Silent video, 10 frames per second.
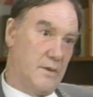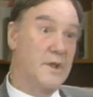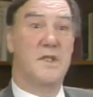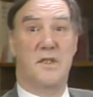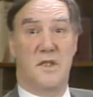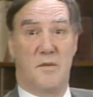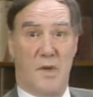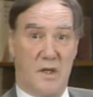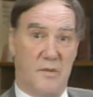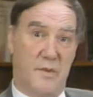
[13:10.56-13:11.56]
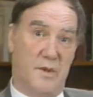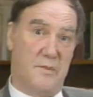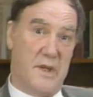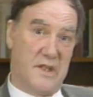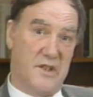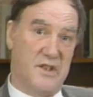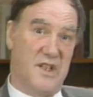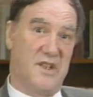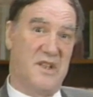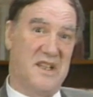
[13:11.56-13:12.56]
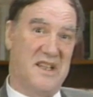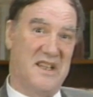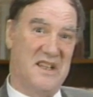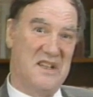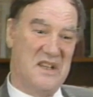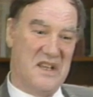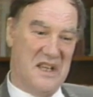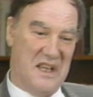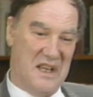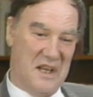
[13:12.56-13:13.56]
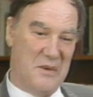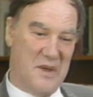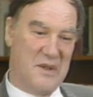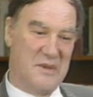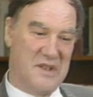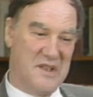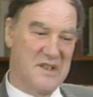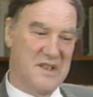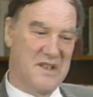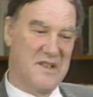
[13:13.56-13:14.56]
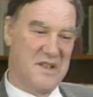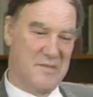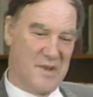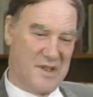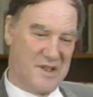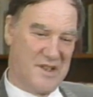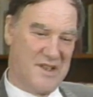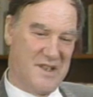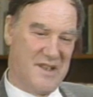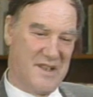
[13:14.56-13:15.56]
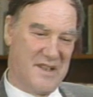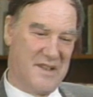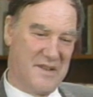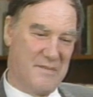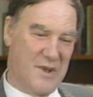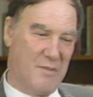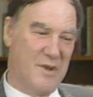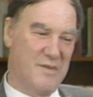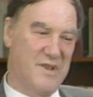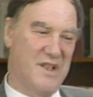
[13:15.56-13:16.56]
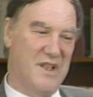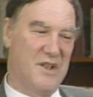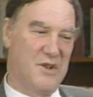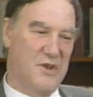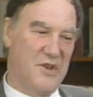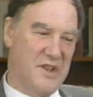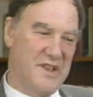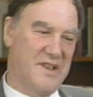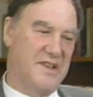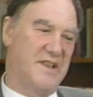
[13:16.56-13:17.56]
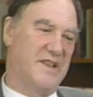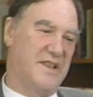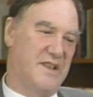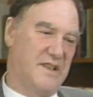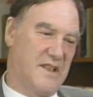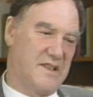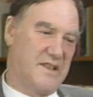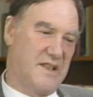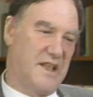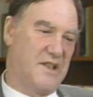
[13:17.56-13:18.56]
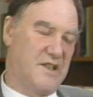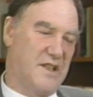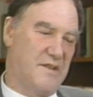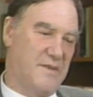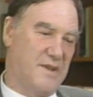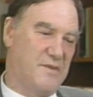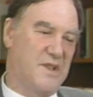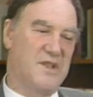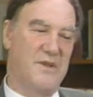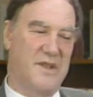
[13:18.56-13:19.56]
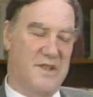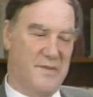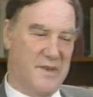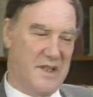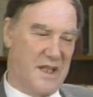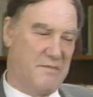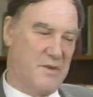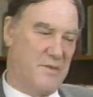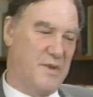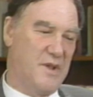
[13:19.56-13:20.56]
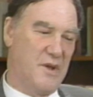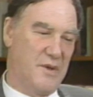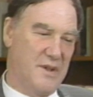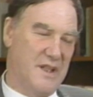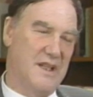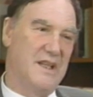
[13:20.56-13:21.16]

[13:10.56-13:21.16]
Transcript: Well, oh, this is a remarkable passage, I think. Anyone who's interested in these uh, problems should read the Russell Einstein Manifesto. It came to be known.